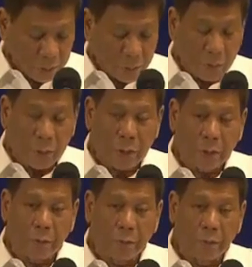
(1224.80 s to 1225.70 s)
Do
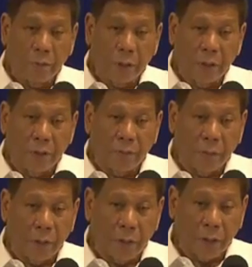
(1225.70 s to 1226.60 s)
not
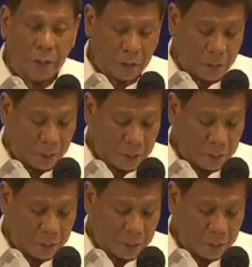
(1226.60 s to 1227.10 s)
believe in hell.